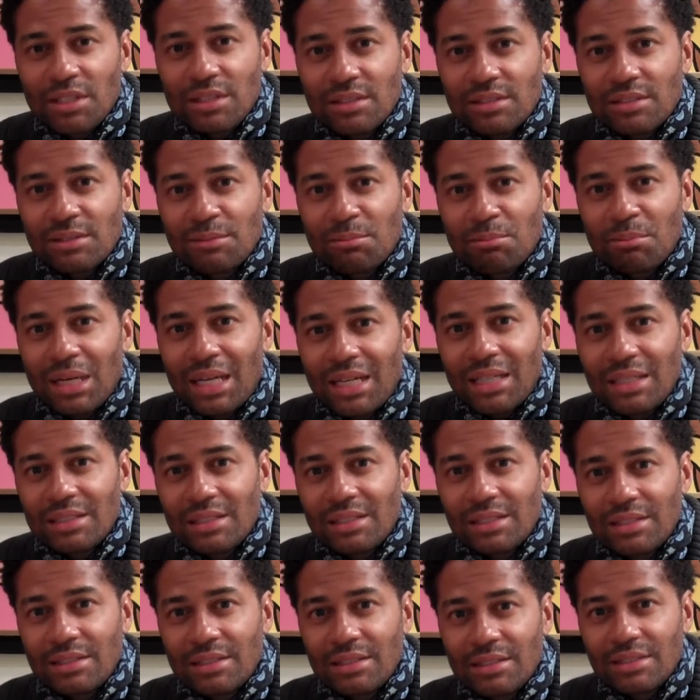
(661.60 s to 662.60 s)
there's some
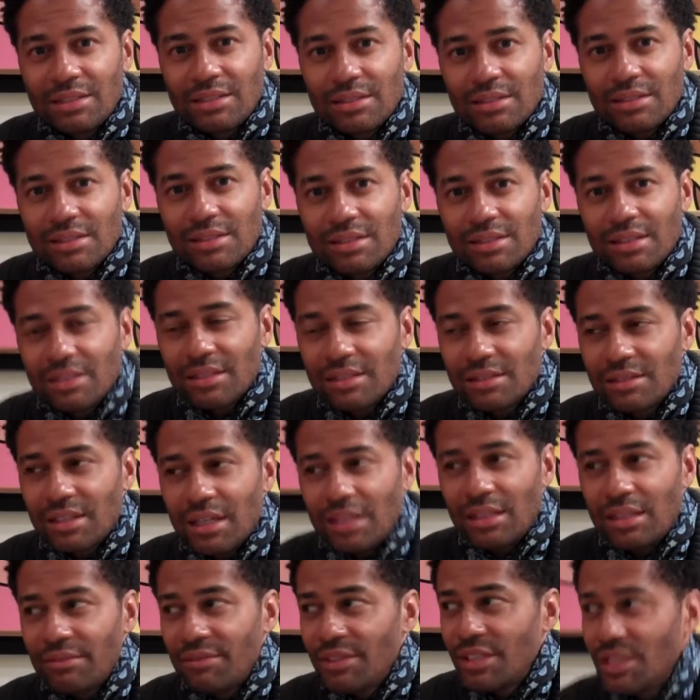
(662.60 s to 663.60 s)
mindless
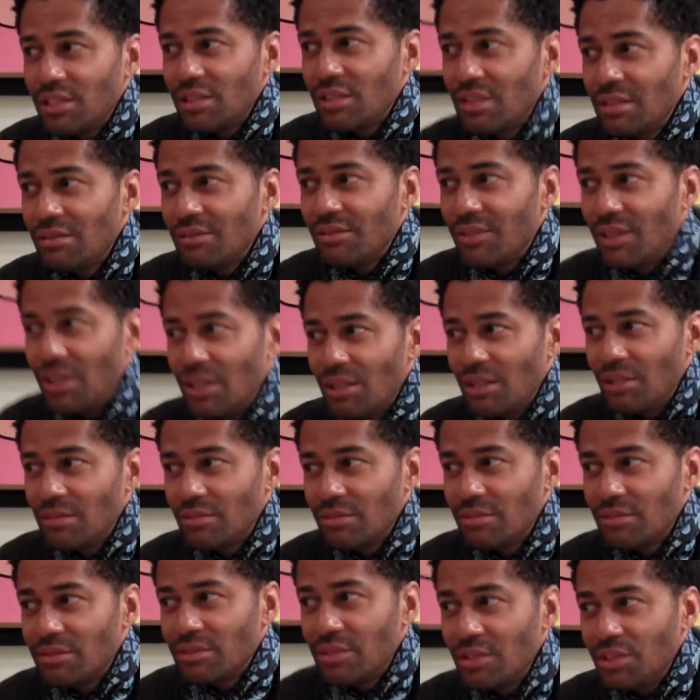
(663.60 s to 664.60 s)
television
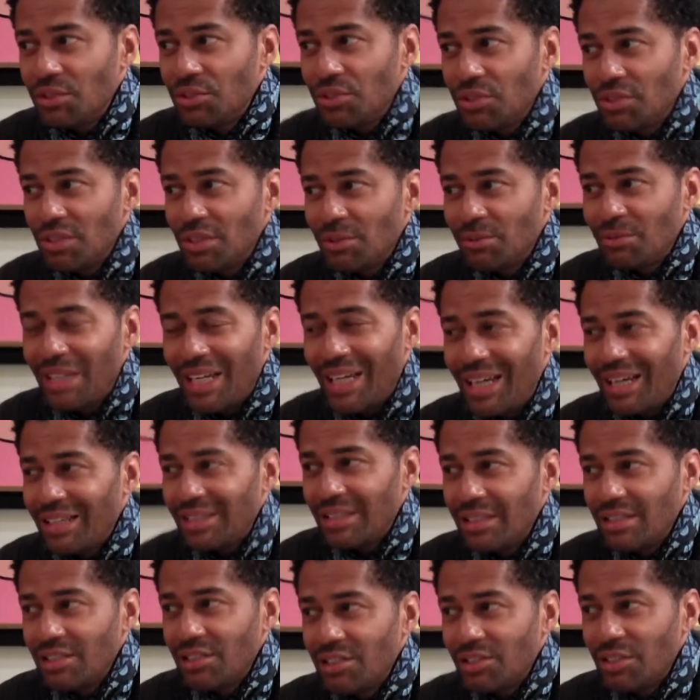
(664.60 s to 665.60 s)
involved, usually
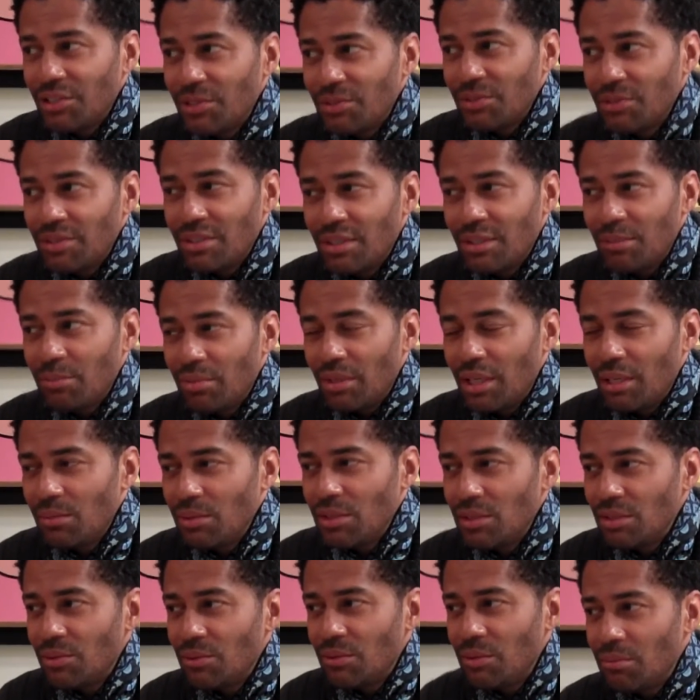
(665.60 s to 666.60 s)
reality shows that I'm
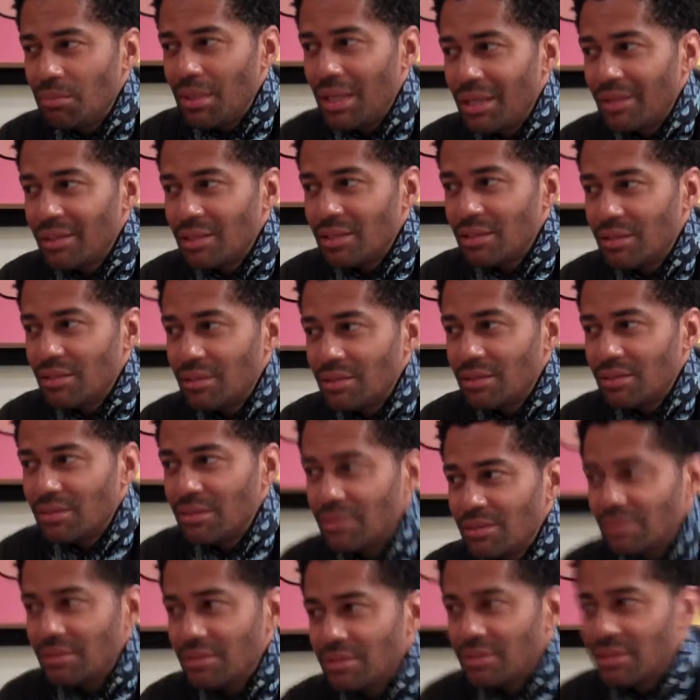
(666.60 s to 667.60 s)
probably too embarrassed to
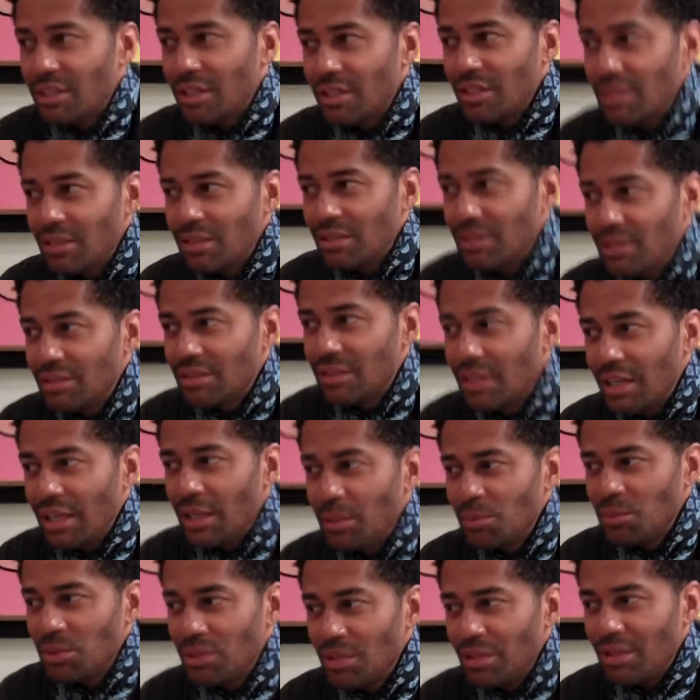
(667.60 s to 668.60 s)
tell you the
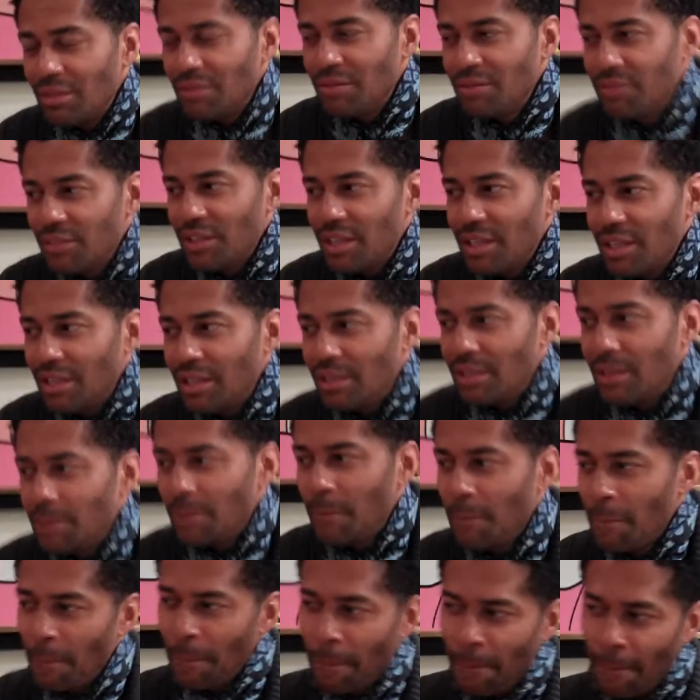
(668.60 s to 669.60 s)
names of, and
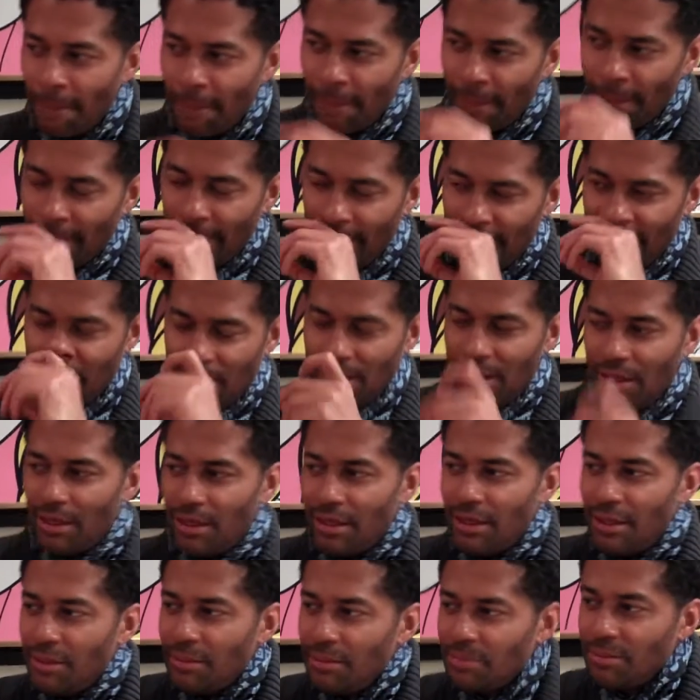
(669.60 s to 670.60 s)

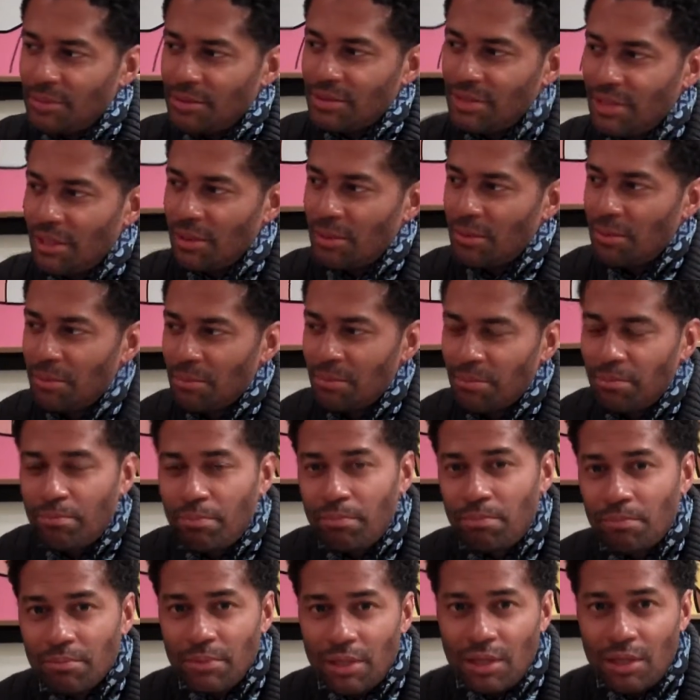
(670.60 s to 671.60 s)
some
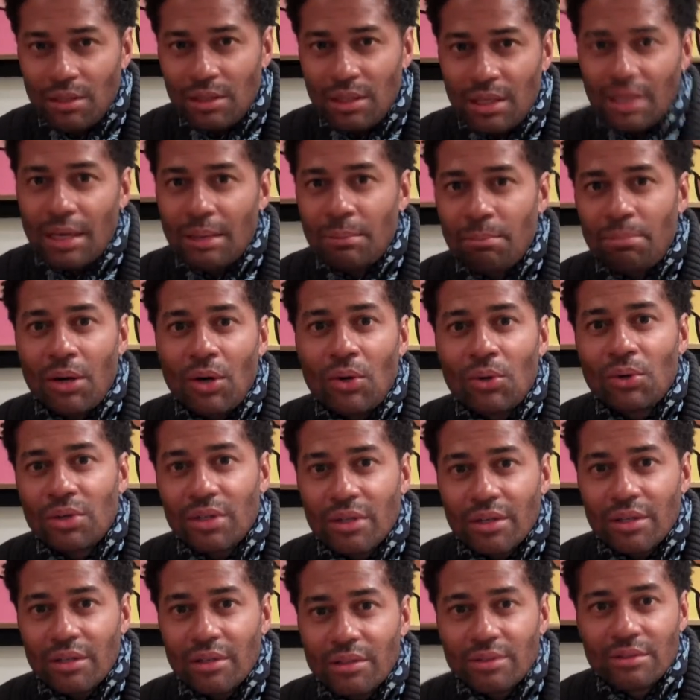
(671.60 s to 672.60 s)
online
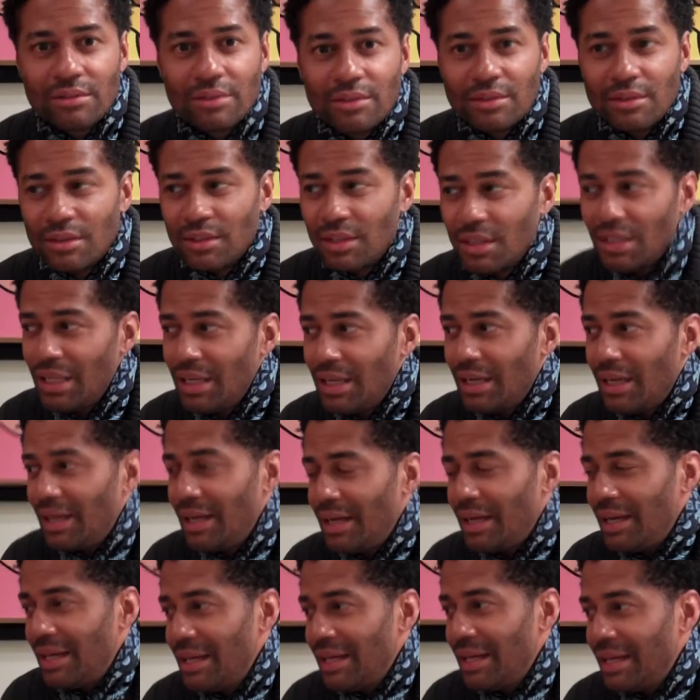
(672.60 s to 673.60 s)
poker,
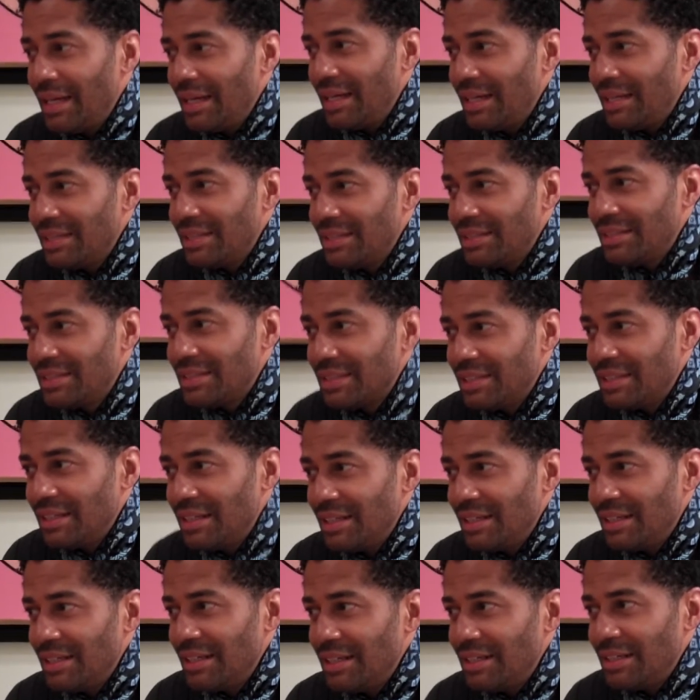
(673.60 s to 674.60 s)
and
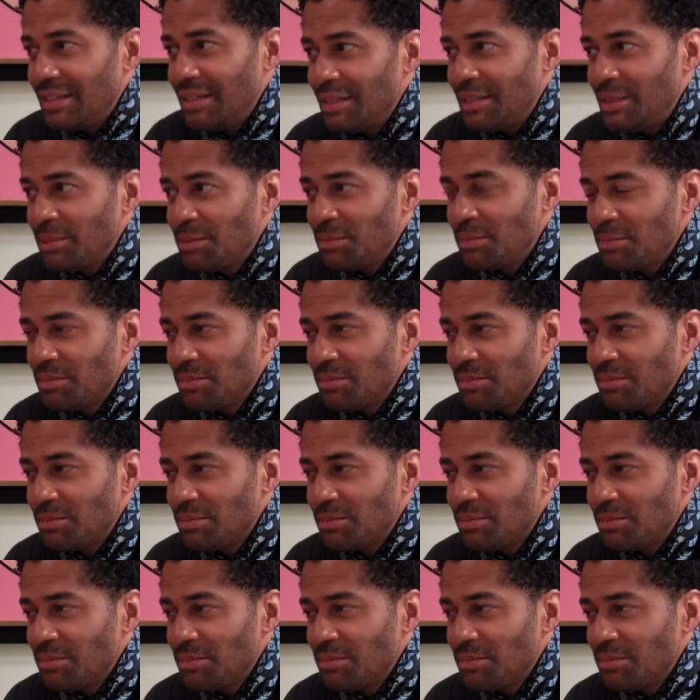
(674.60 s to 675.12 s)
I'll